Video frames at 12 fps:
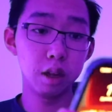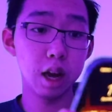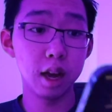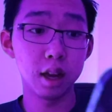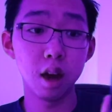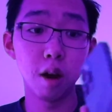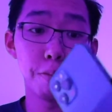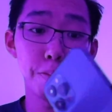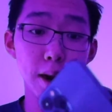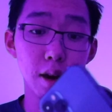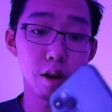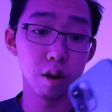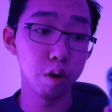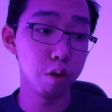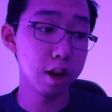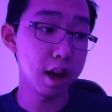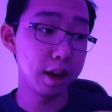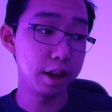I got better low
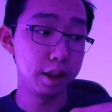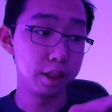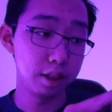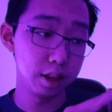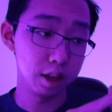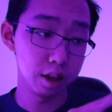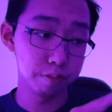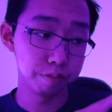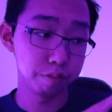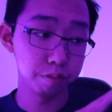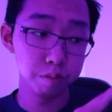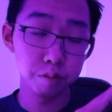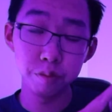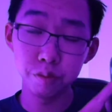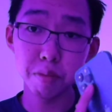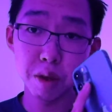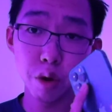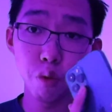light in the
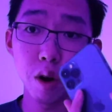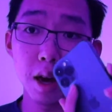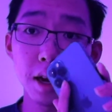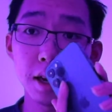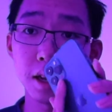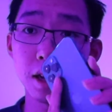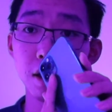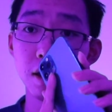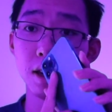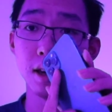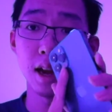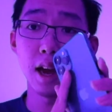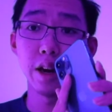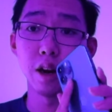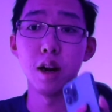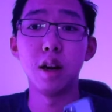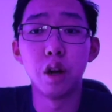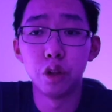main one. I got a lighter.
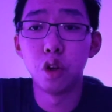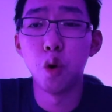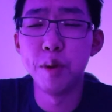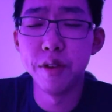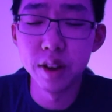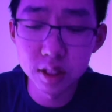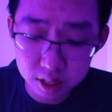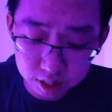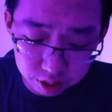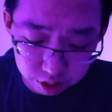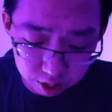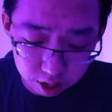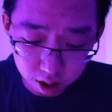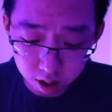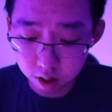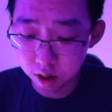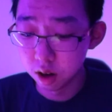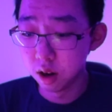I got Dolby Vision
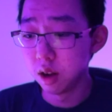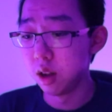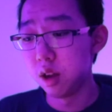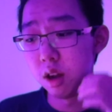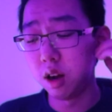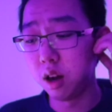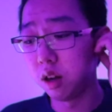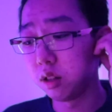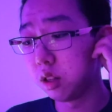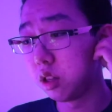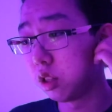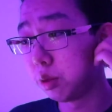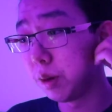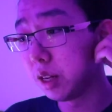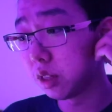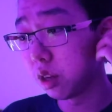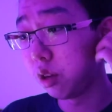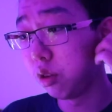HDR. The display
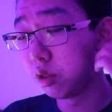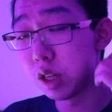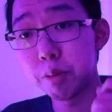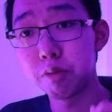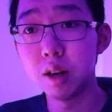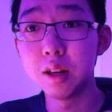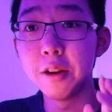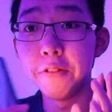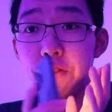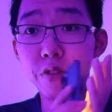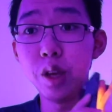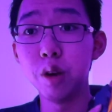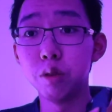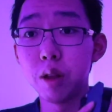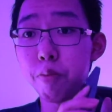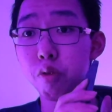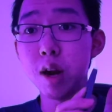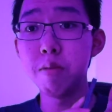is a huge upgrade. The feel, the
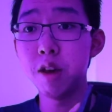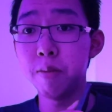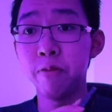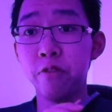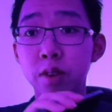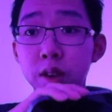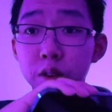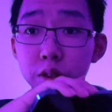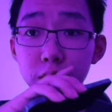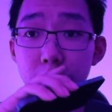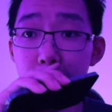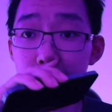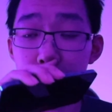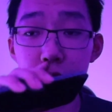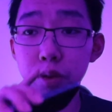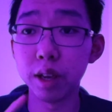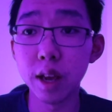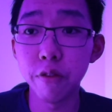premium feel, you definitely
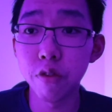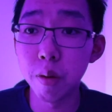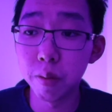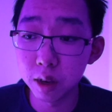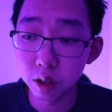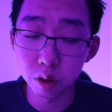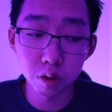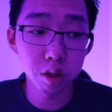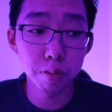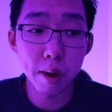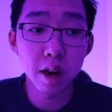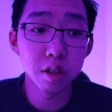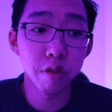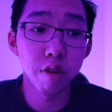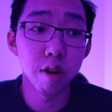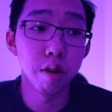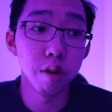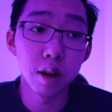don't get from those battery
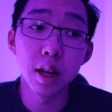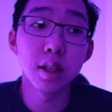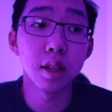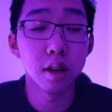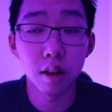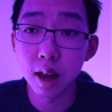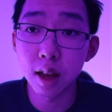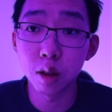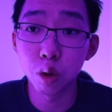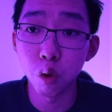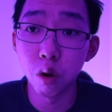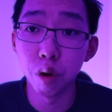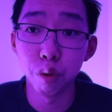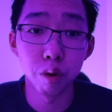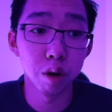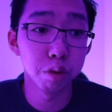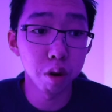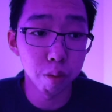phones like 12
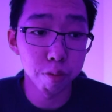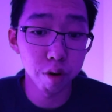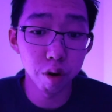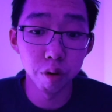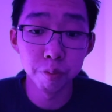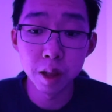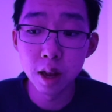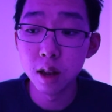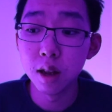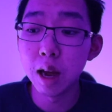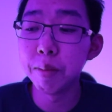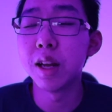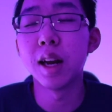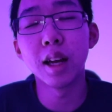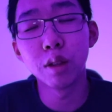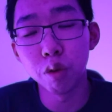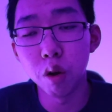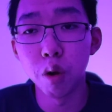or 12 Pro. I mean,
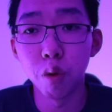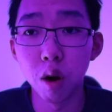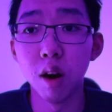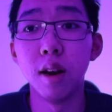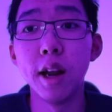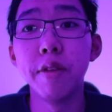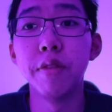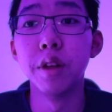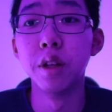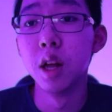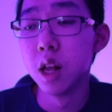like 12 or 11.